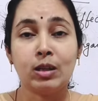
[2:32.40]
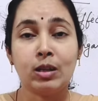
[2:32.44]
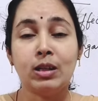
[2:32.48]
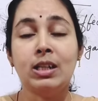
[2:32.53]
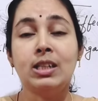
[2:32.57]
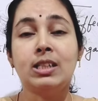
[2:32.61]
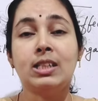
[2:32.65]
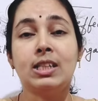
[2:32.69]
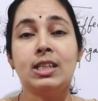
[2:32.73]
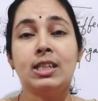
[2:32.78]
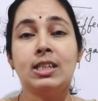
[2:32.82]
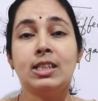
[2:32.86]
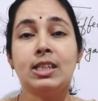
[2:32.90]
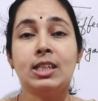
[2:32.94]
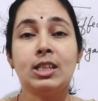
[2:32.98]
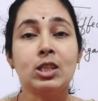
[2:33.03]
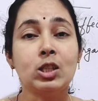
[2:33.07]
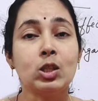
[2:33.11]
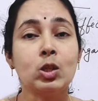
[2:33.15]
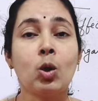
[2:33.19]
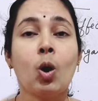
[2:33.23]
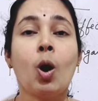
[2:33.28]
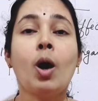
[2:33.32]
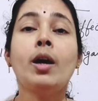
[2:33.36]
disease
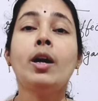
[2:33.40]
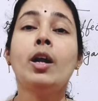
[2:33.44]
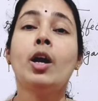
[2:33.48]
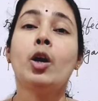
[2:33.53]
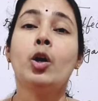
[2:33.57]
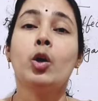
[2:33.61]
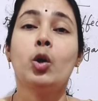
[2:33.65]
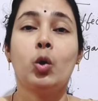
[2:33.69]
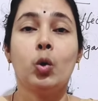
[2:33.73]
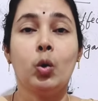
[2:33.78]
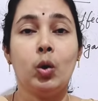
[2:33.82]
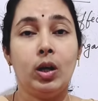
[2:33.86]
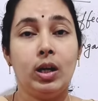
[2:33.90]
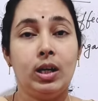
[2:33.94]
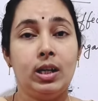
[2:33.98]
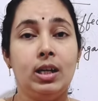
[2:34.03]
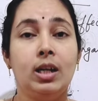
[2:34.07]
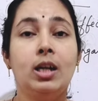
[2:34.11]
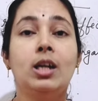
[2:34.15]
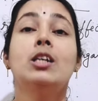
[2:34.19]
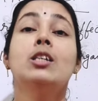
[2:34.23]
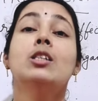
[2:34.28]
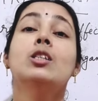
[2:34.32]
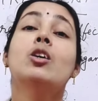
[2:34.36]
is not cured.
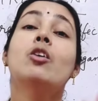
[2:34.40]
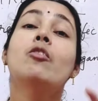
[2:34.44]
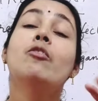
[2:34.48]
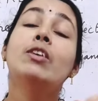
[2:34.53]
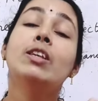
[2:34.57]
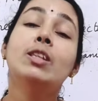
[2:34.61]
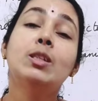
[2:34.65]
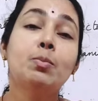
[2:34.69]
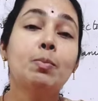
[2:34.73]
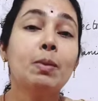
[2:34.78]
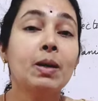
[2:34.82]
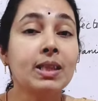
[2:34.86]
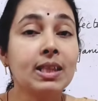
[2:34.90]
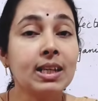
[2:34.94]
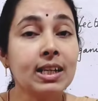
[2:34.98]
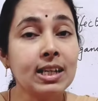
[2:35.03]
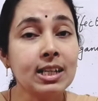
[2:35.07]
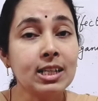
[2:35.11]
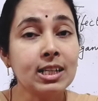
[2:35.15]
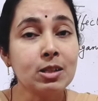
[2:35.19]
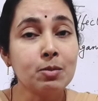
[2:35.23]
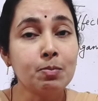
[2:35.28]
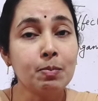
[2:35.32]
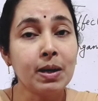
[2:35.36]
So which
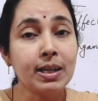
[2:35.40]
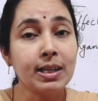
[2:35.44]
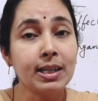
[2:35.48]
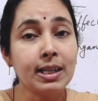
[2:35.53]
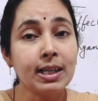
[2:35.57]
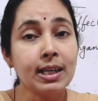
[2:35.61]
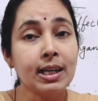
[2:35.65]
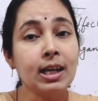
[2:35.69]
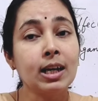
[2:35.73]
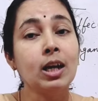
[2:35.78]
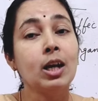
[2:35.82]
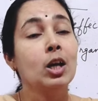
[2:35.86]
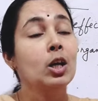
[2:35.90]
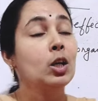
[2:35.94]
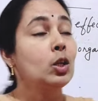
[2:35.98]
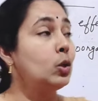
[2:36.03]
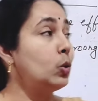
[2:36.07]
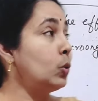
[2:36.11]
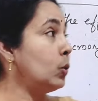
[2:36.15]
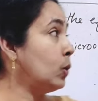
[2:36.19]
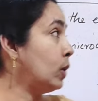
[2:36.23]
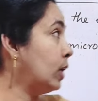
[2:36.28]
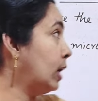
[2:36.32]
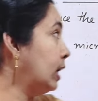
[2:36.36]
method is better? To